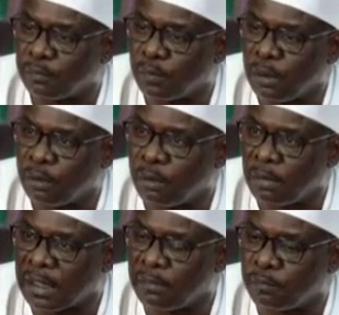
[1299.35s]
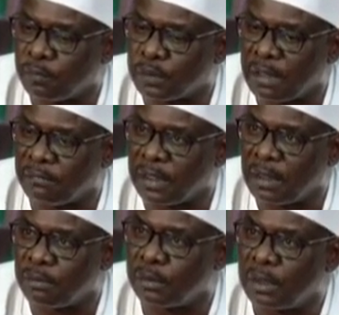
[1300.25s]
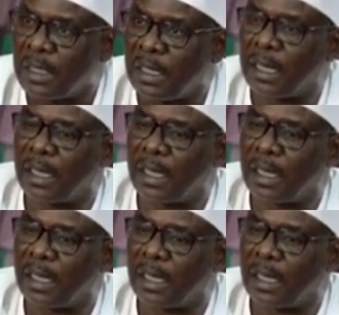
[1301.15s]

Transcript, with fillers: you know, making food available. Mm.